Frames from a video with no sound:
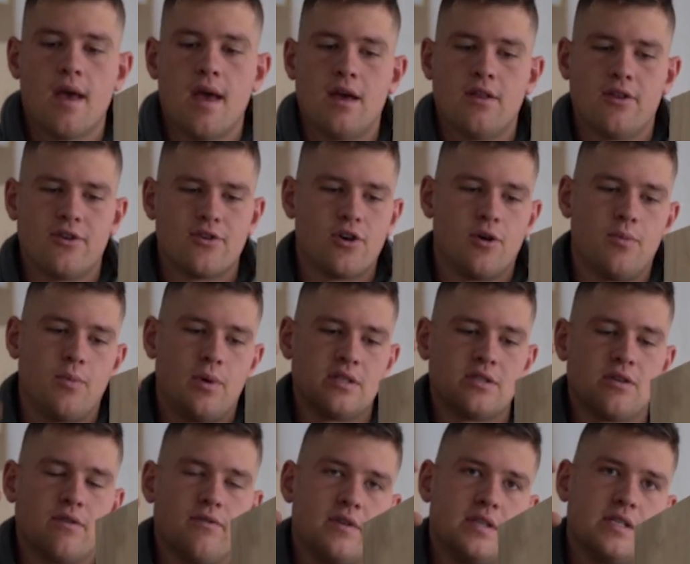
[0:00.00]
And the top
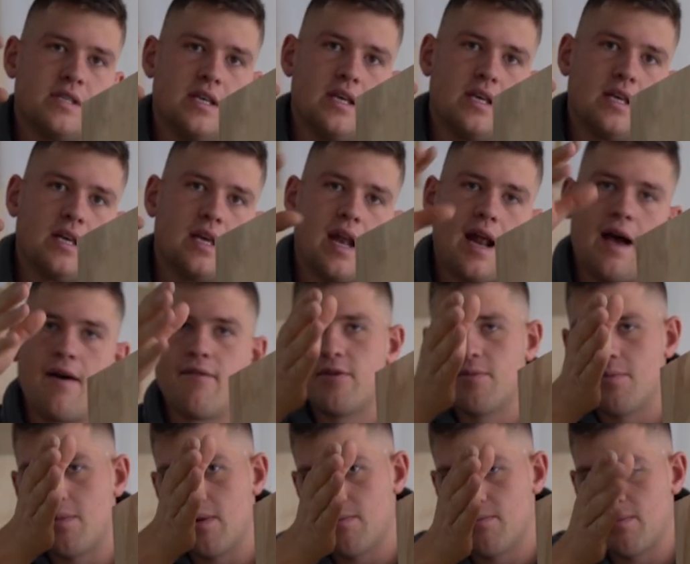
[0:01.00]
one's obviously going to
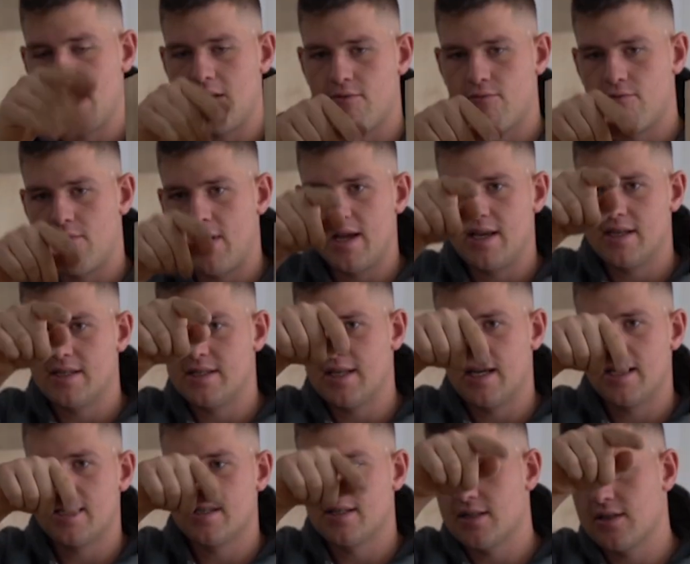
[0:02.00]
have to be
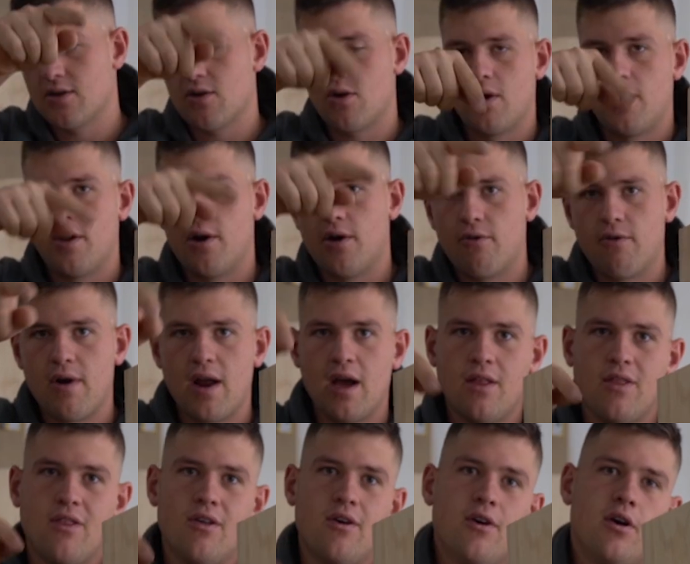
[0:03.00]
recessed kind of
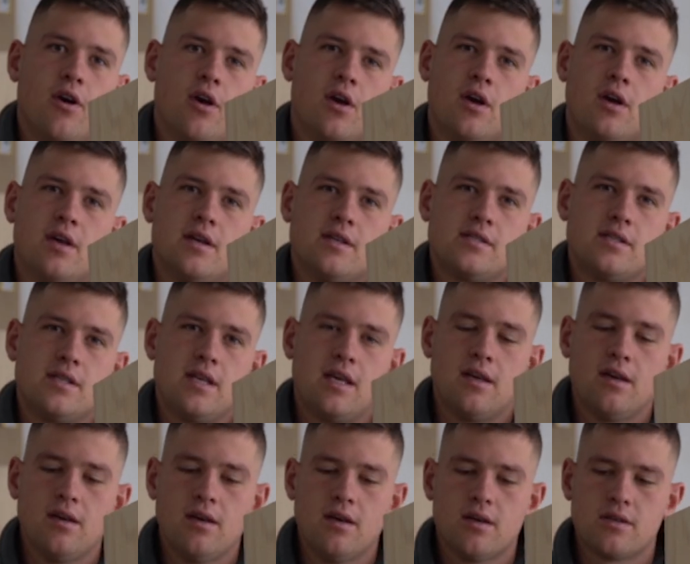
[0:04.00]
around the
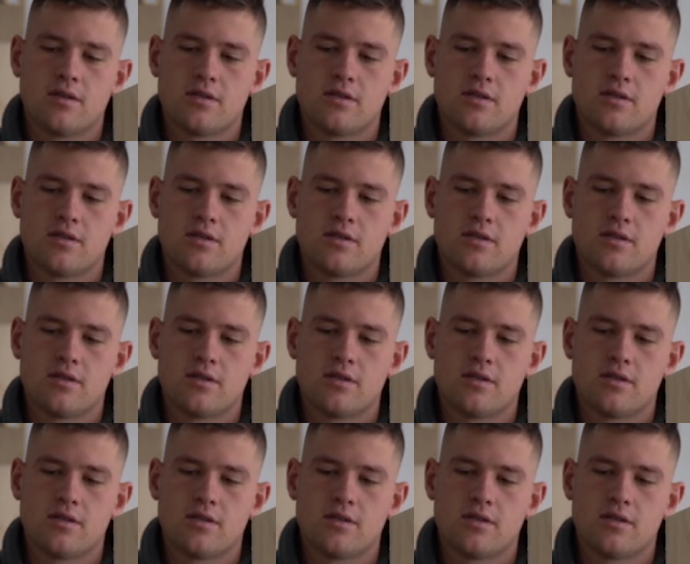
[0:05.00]
sink.